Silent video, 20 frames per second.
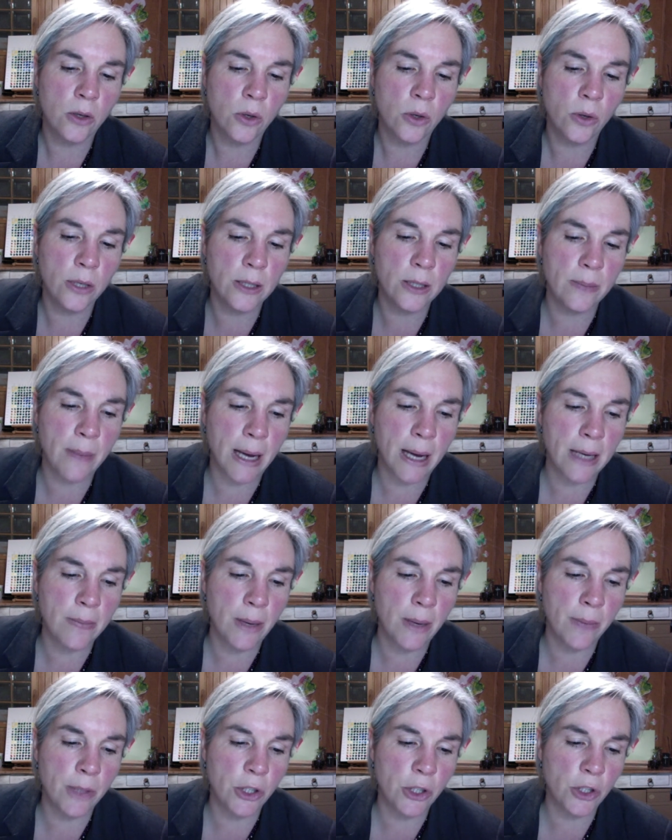Lord has made
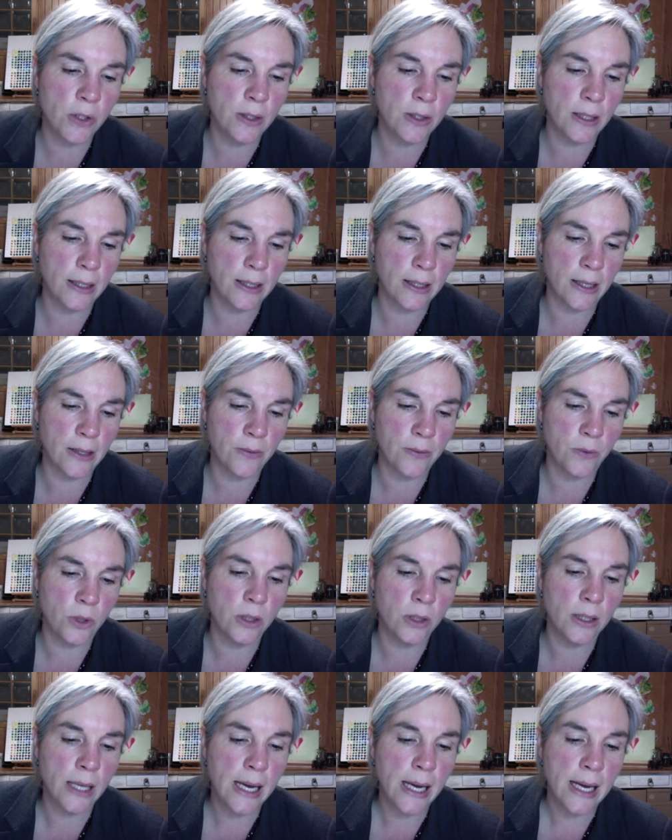my mission
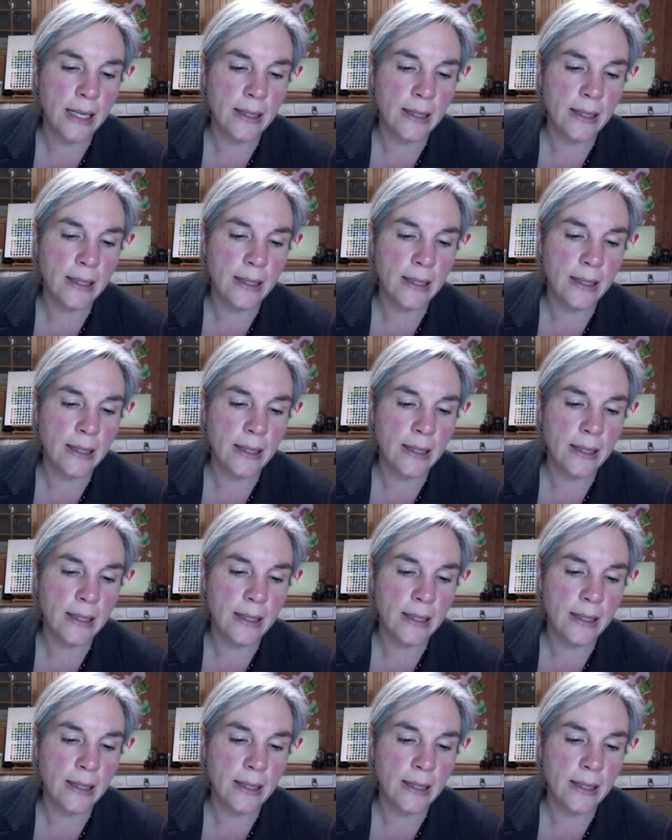successful.